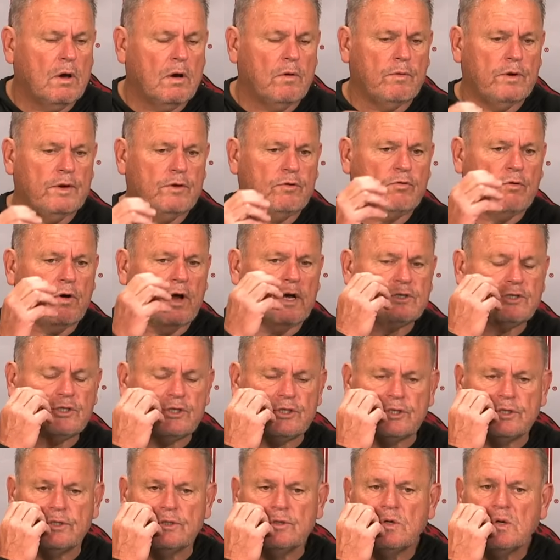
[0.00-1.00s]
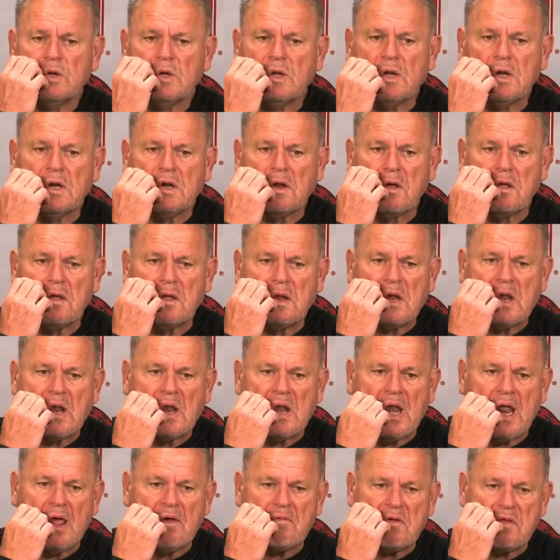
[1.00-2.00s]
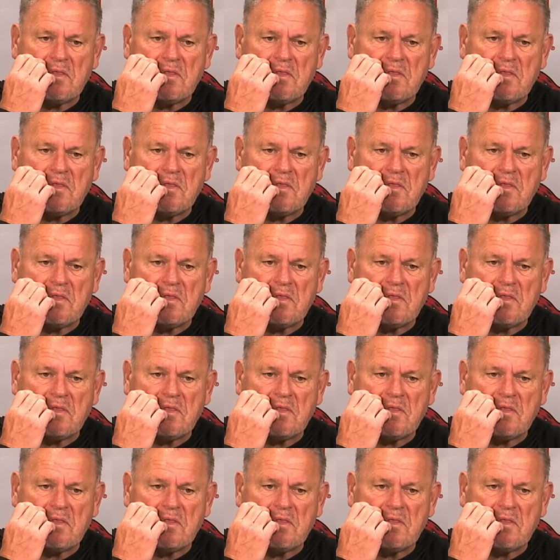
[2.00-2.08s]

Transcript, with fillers: Well, we trust you. You know, it doesn't have